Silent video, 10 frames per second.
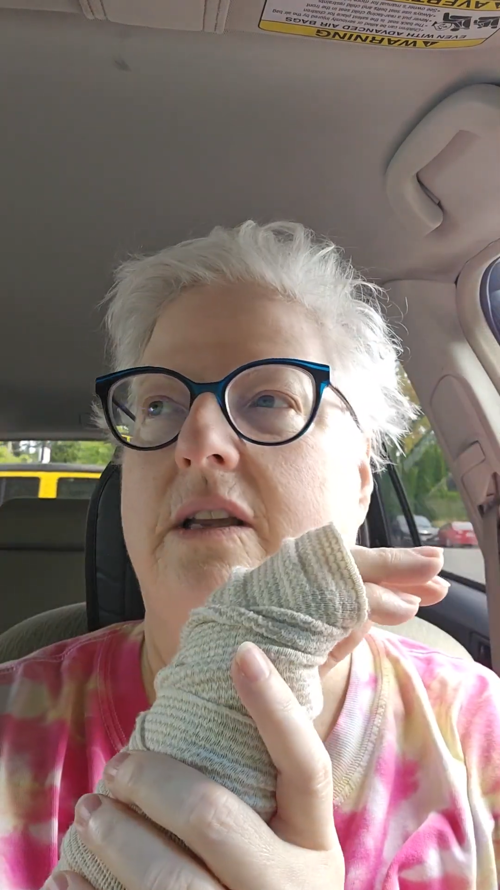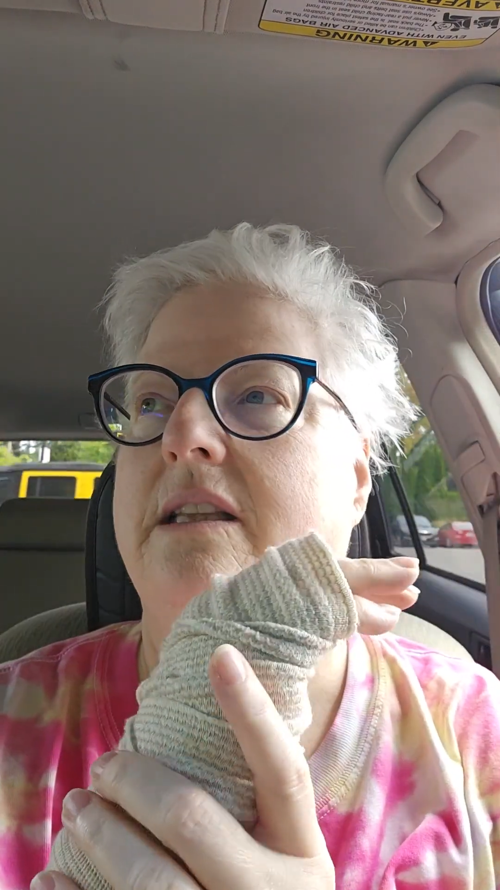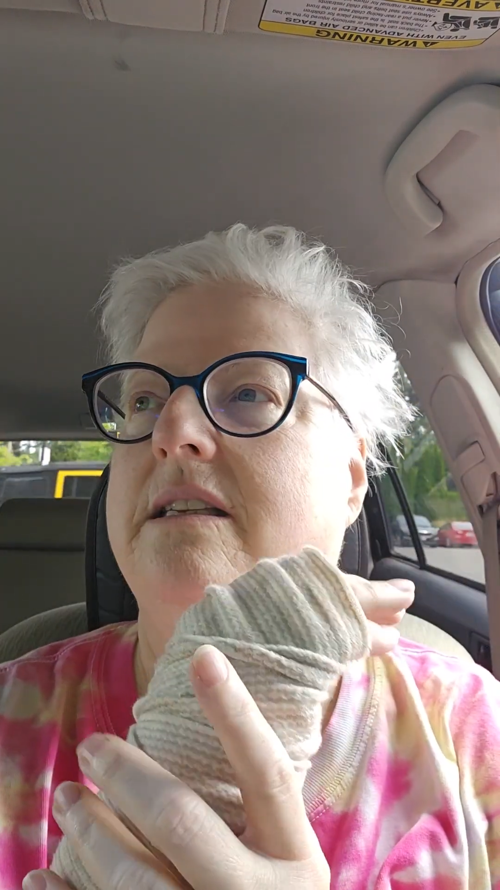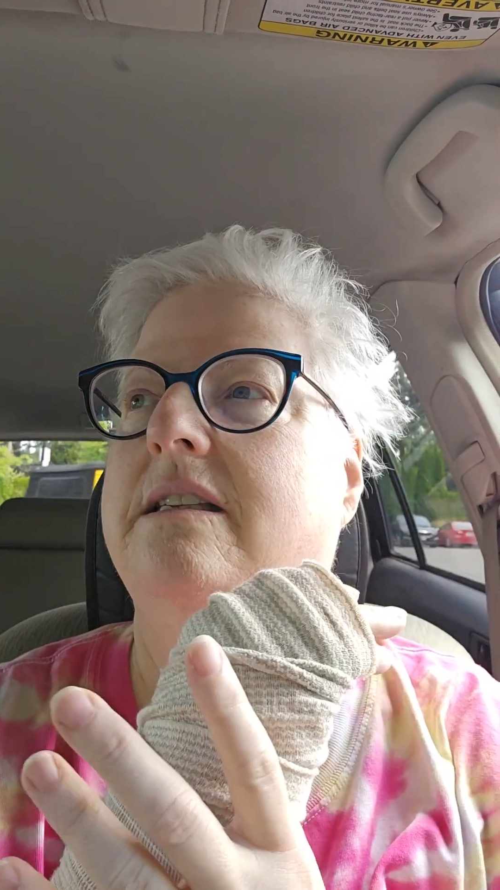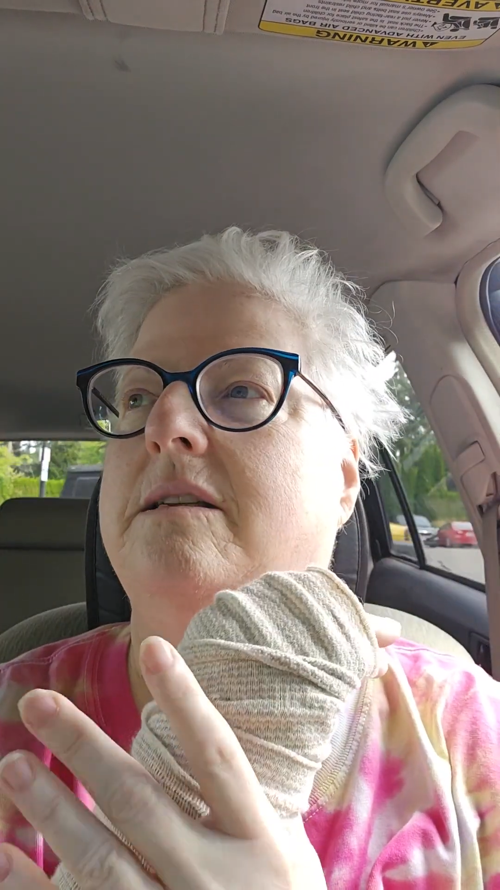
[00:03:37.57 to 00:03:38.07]

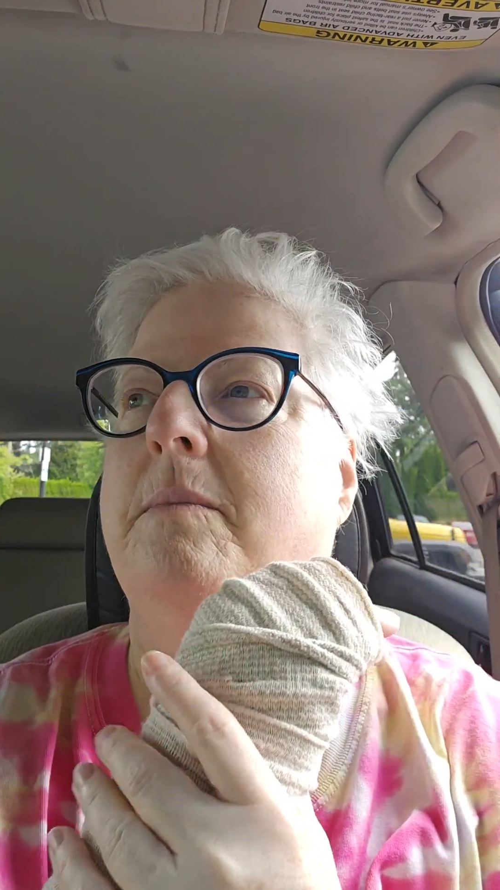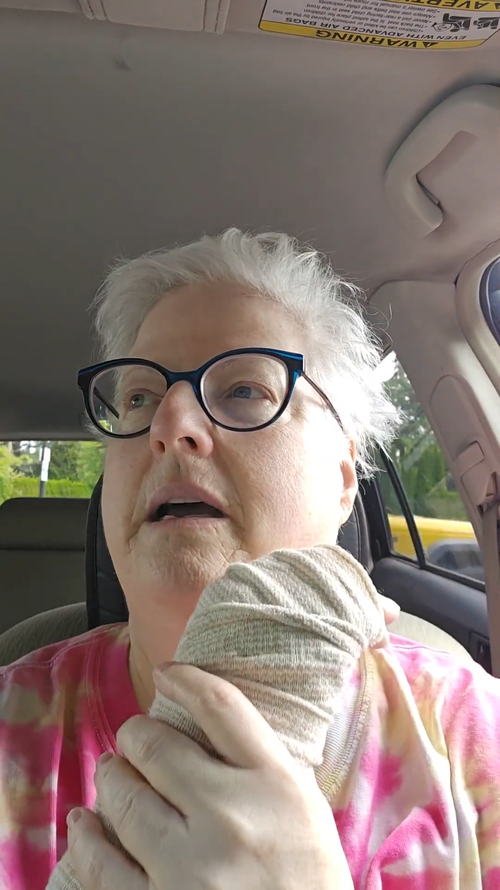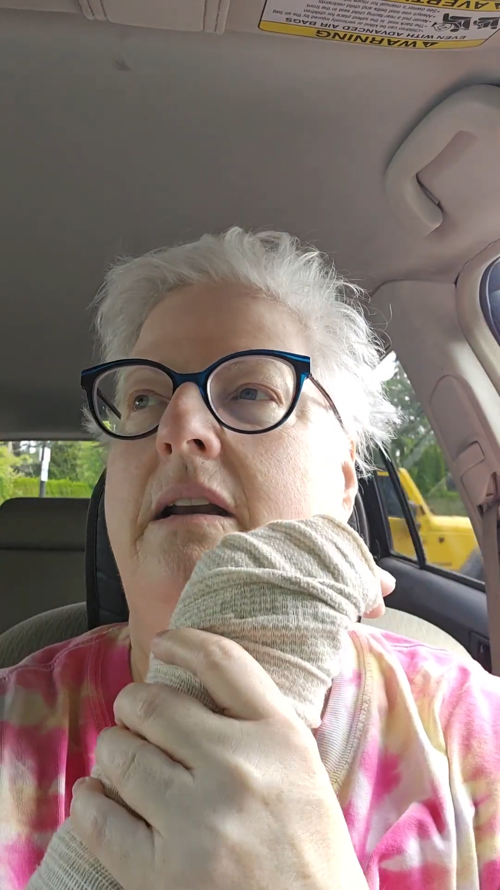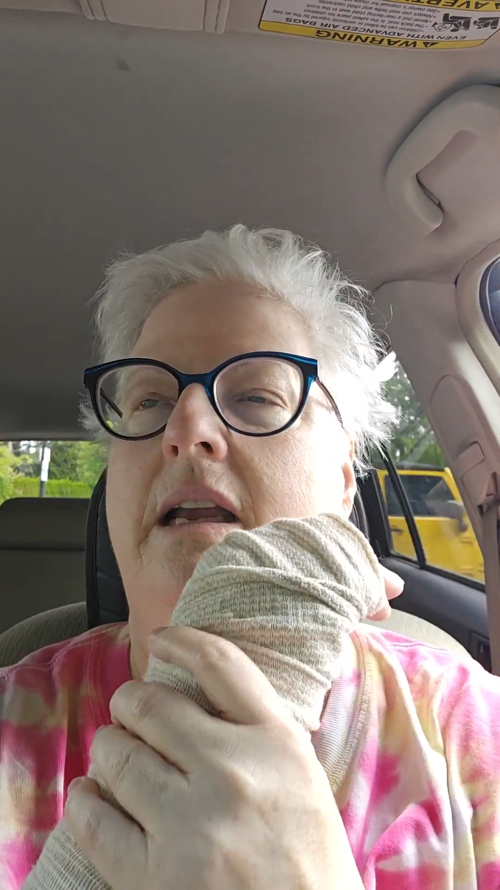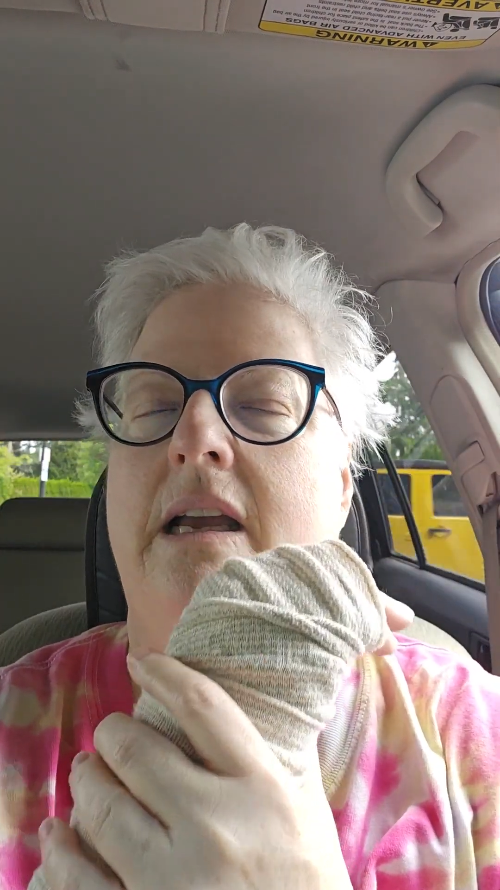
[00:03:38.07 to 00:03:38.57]
This is
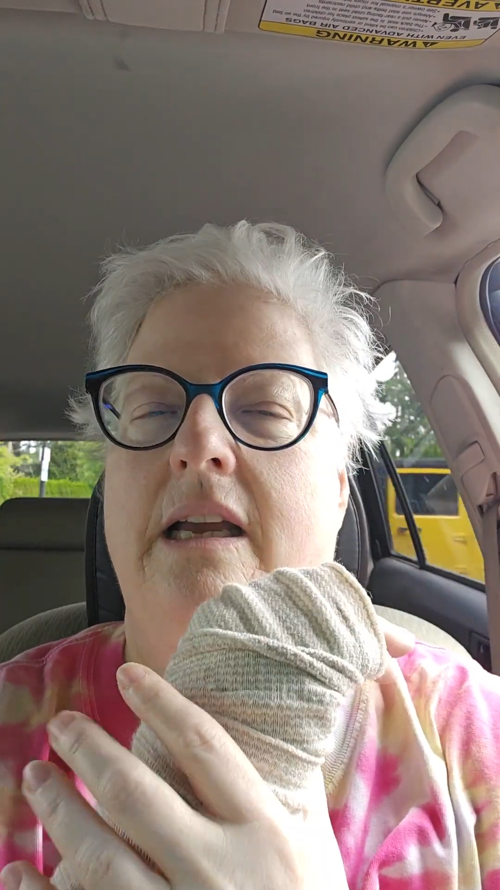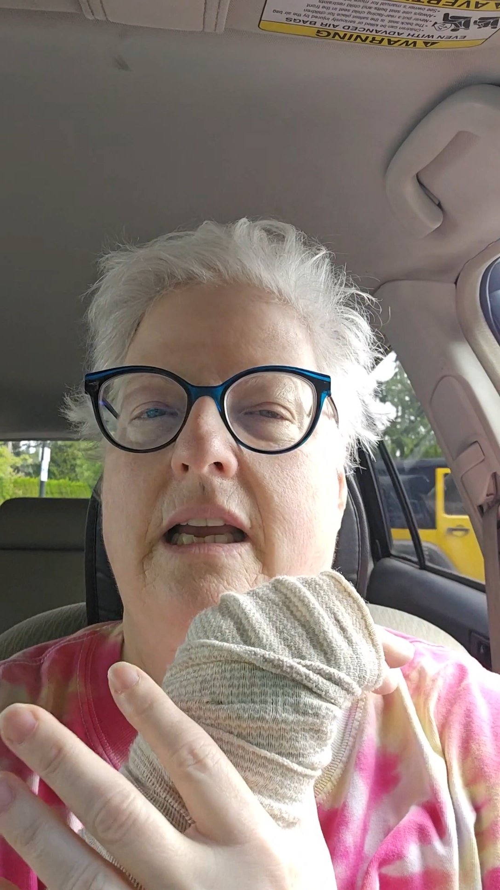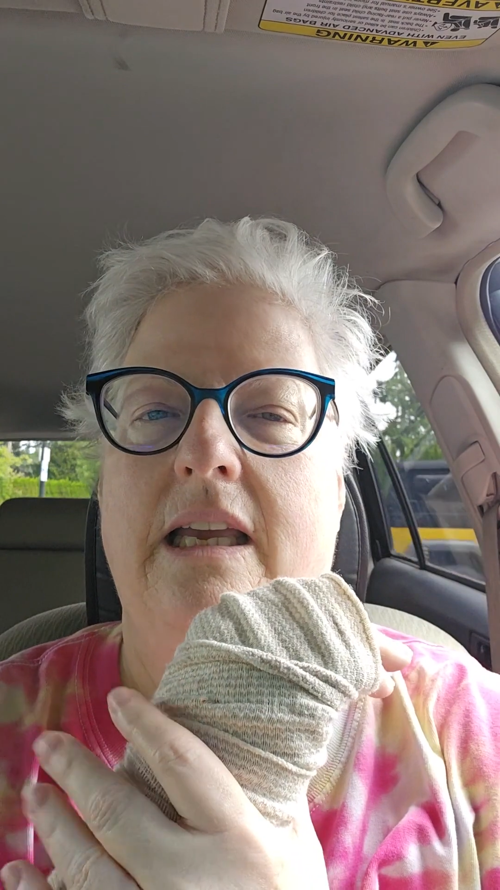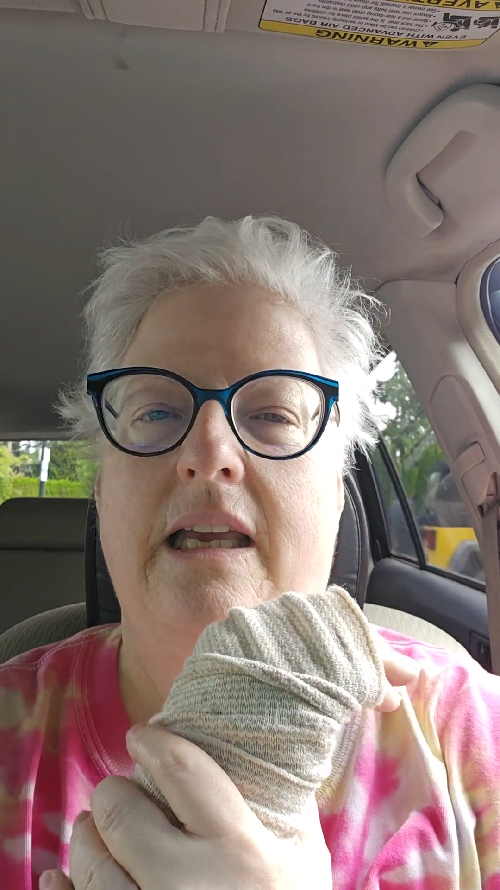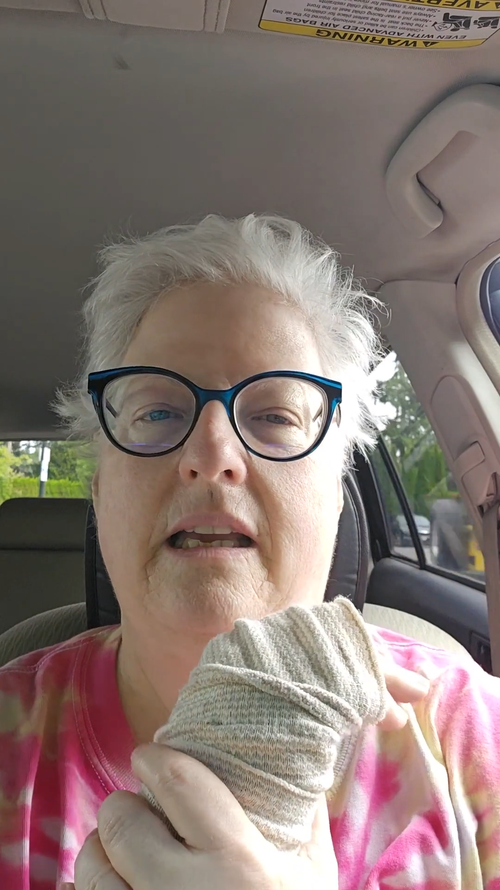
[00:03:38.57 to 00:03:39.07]
about
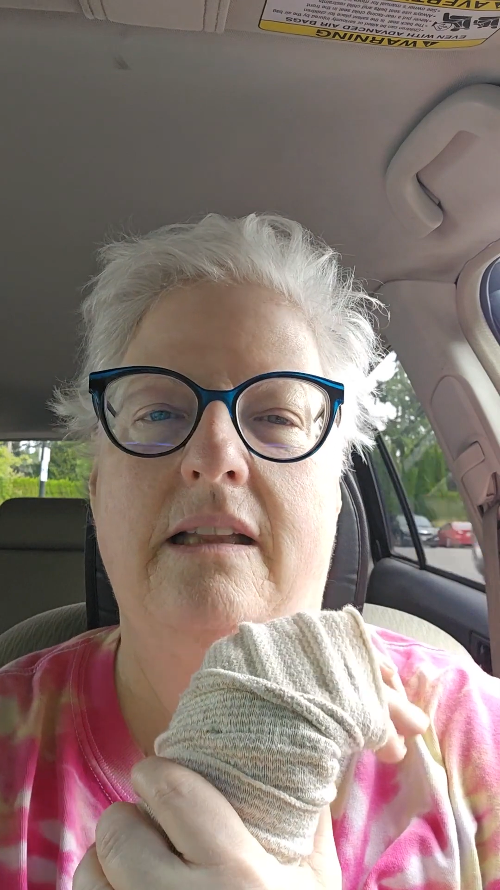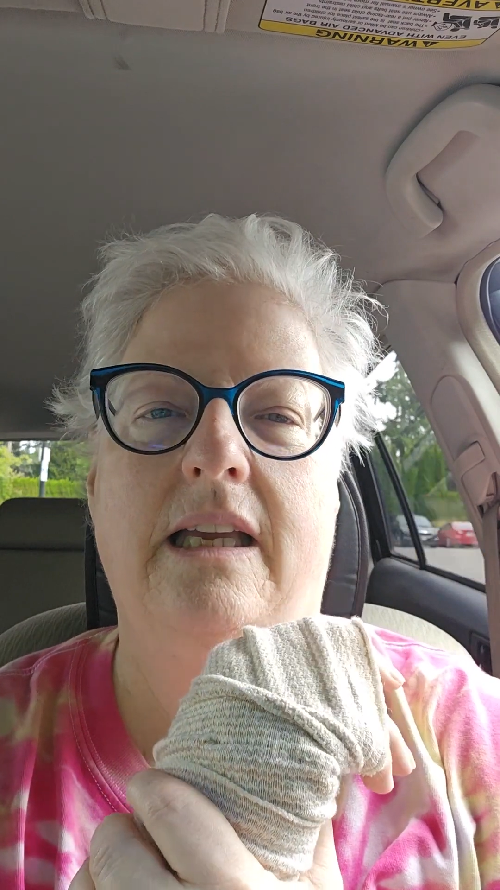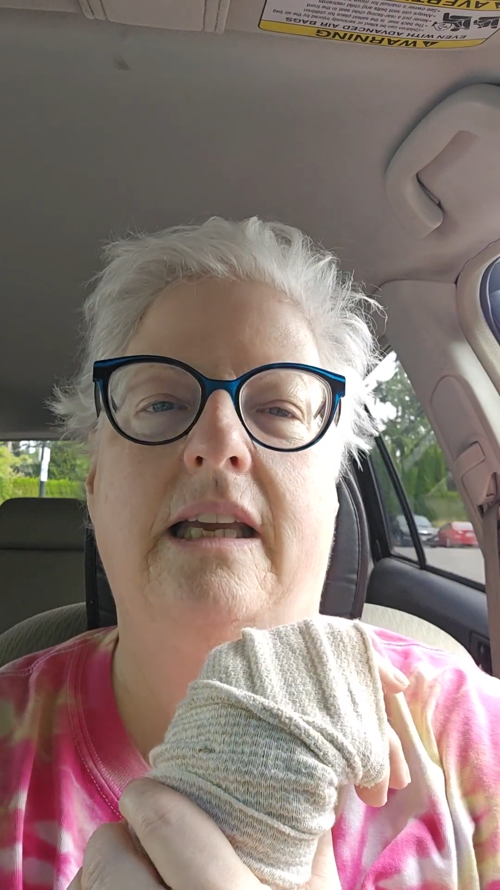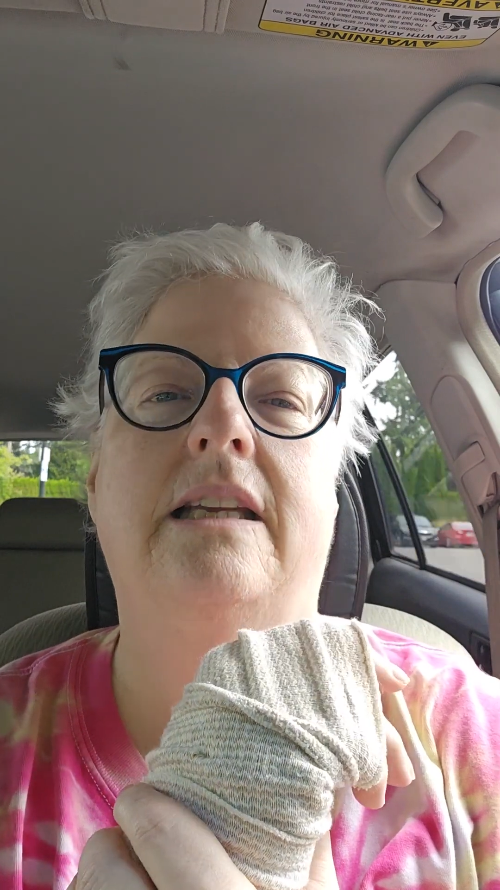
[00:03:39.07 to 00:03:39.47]
healing